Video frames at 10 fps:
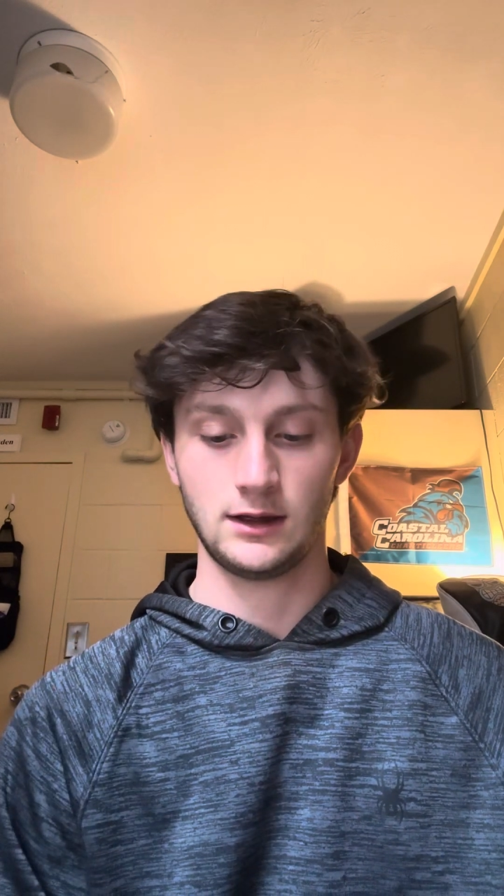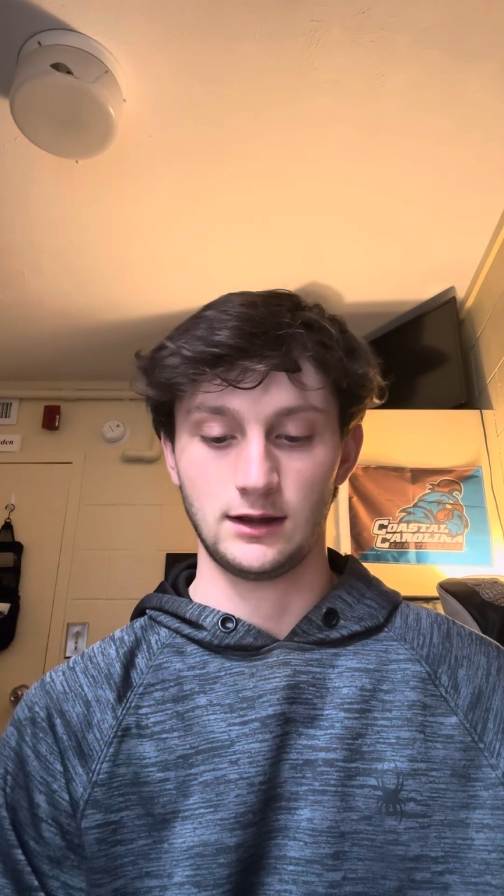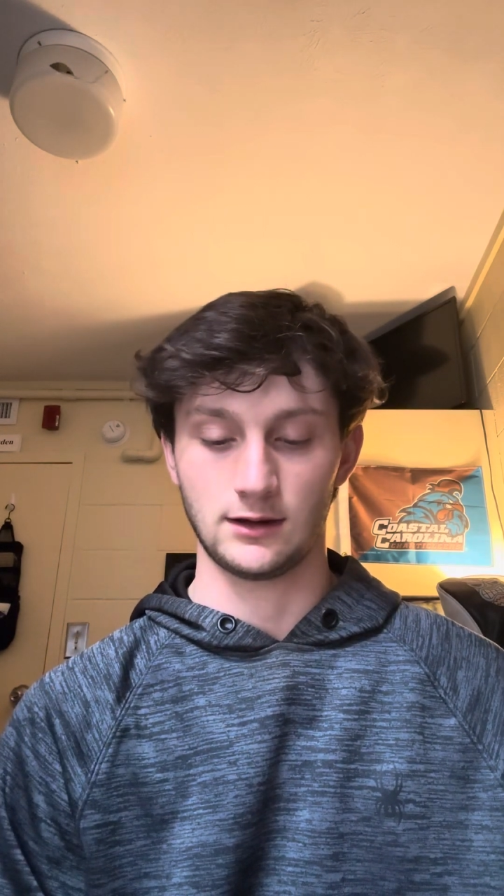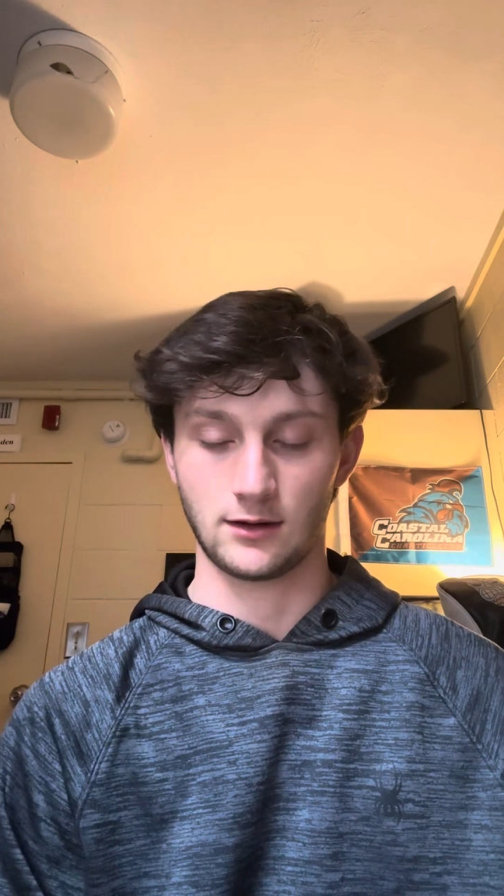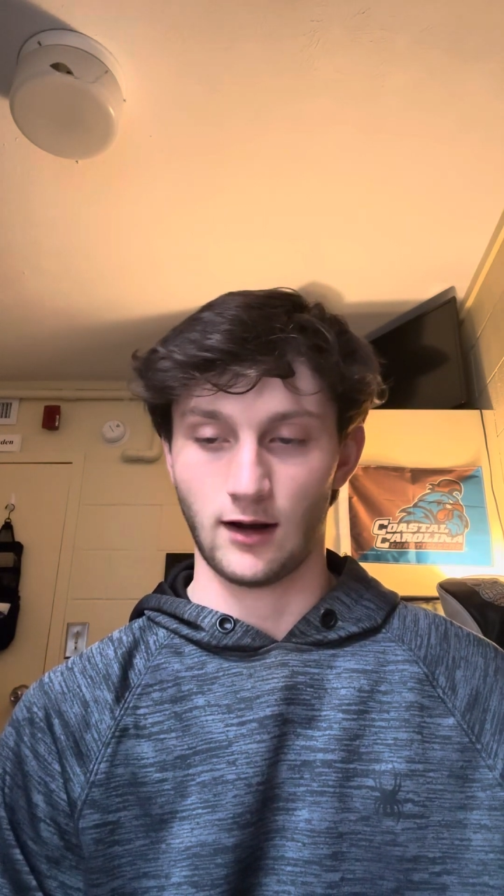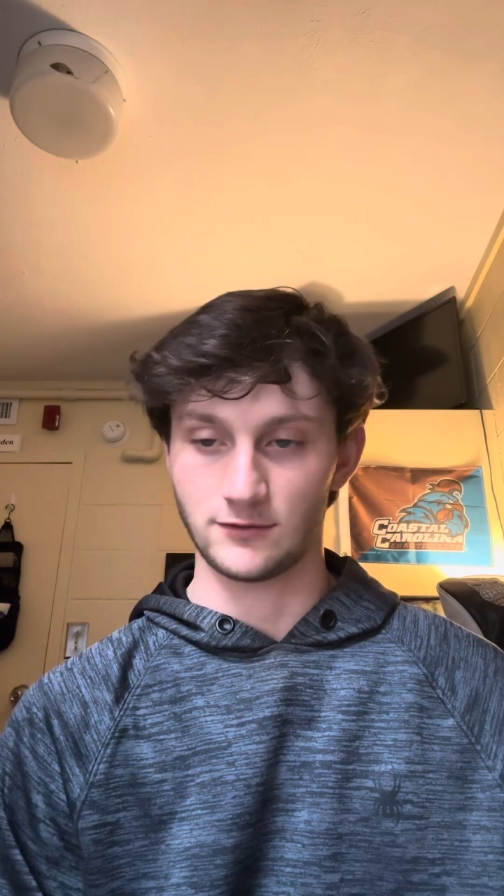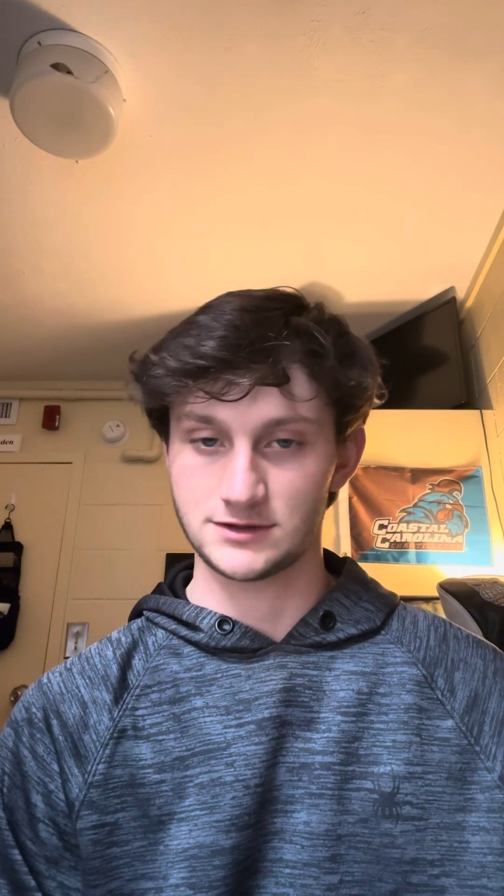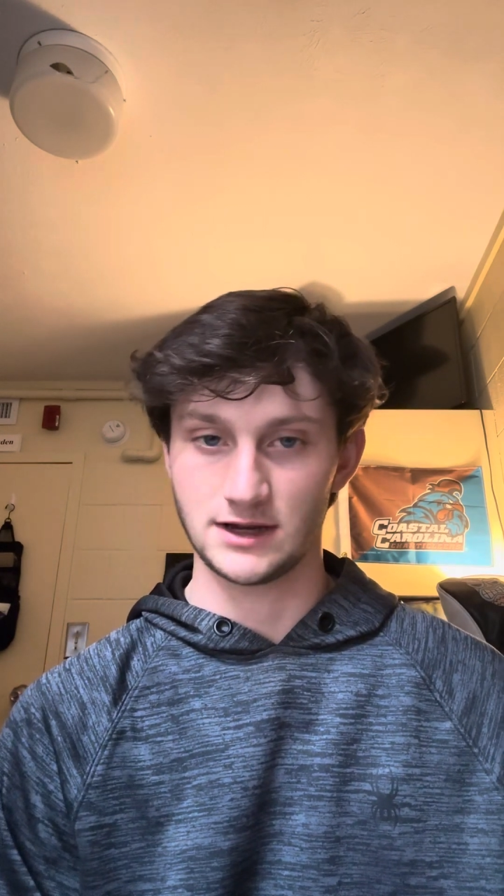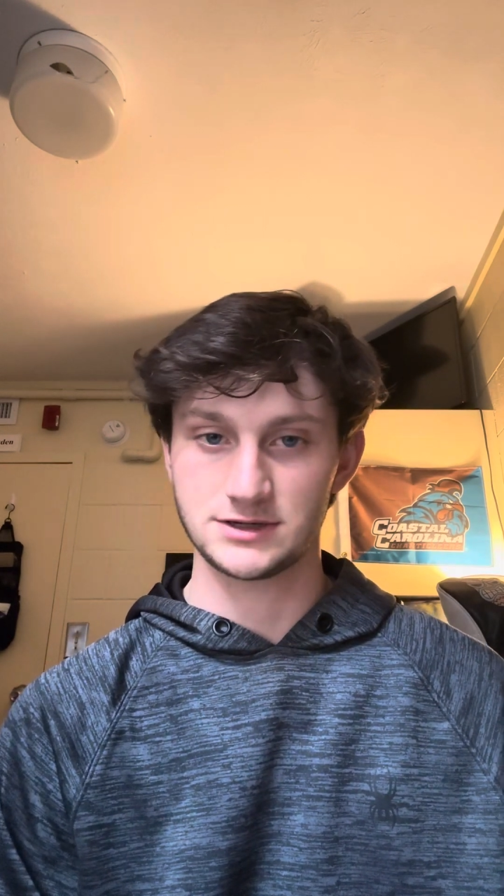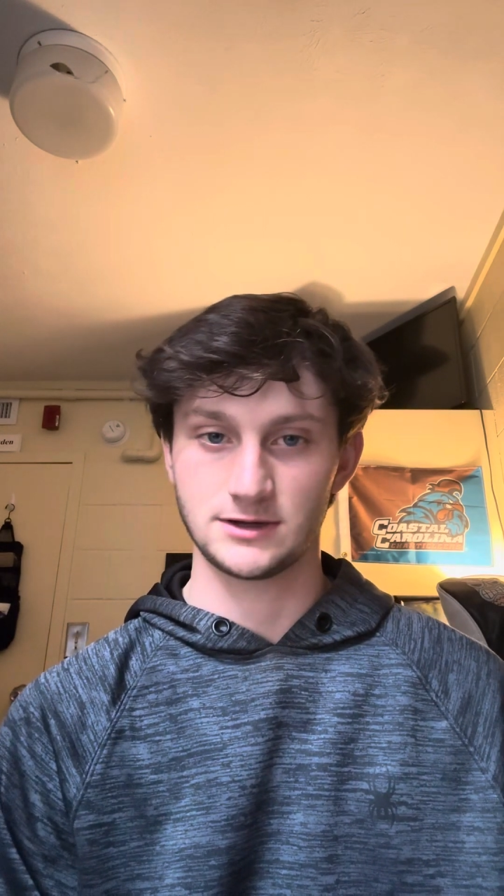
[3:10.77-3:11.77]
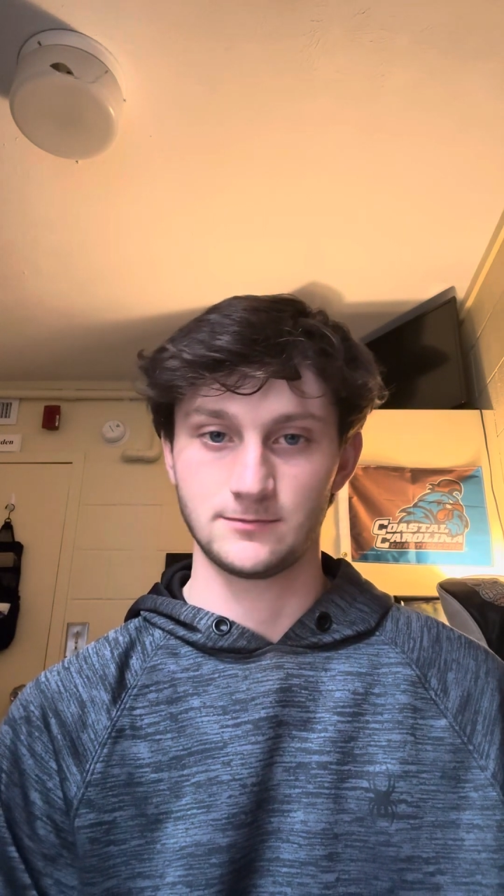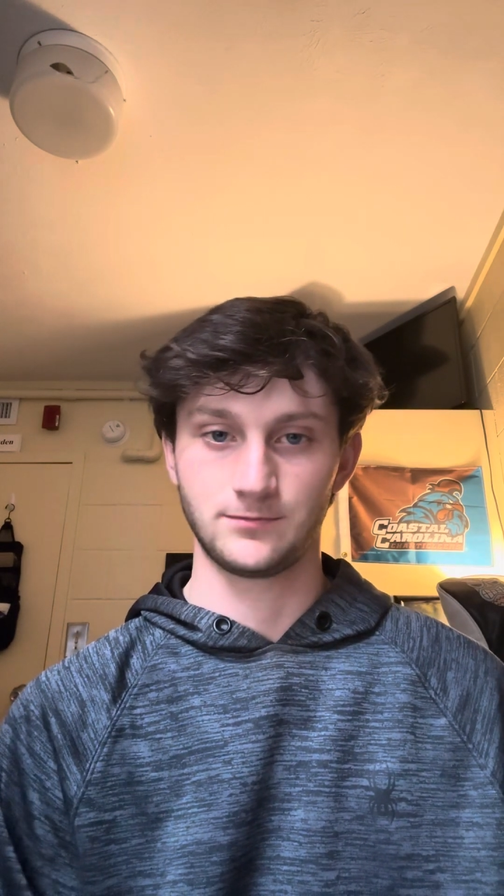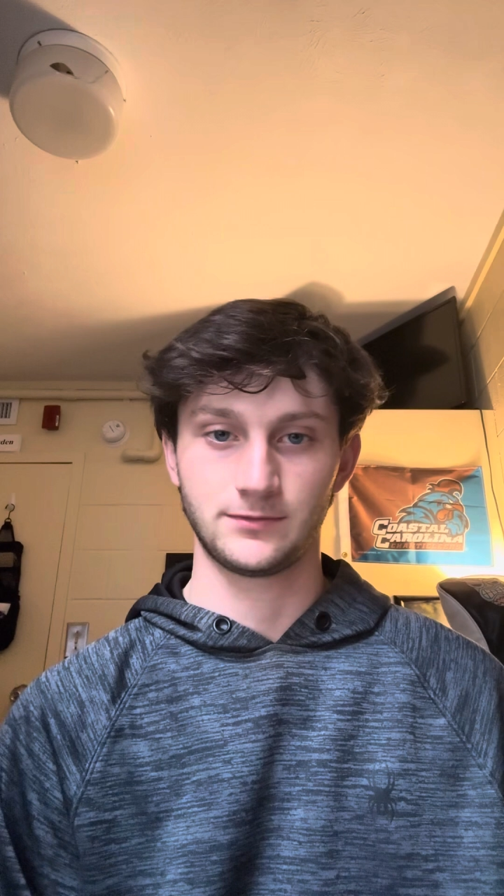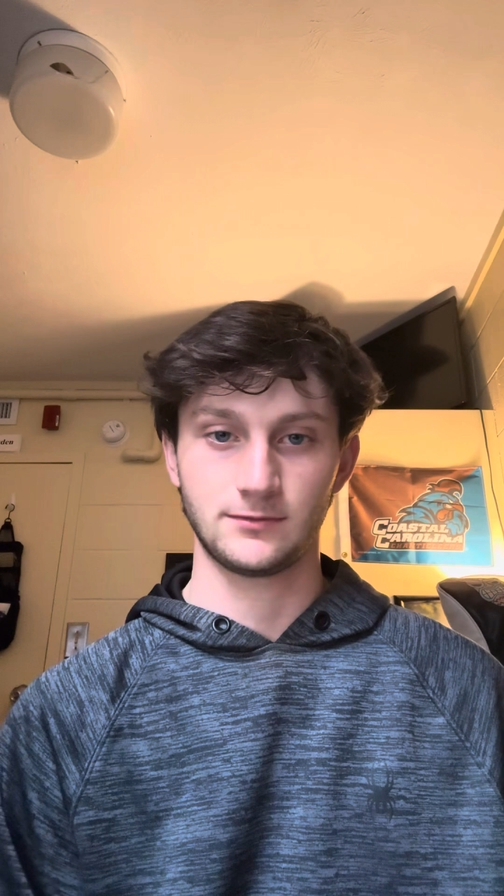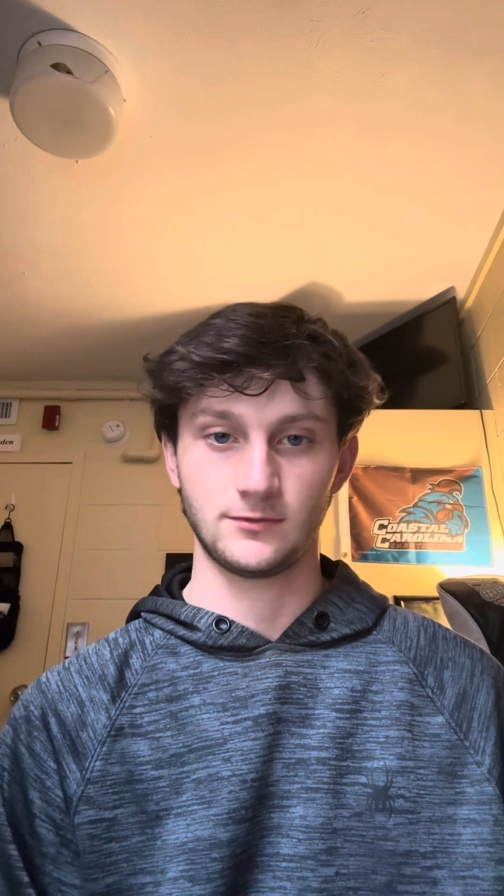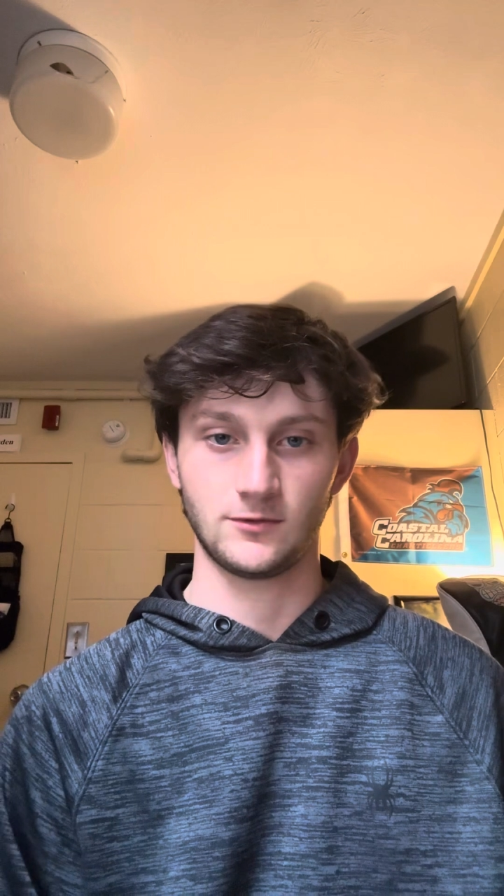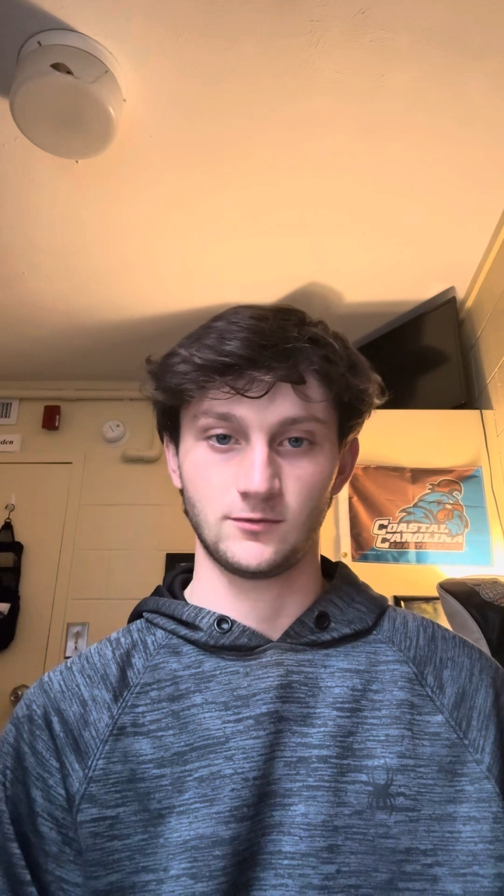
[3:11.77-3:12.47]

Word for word: In a conversation,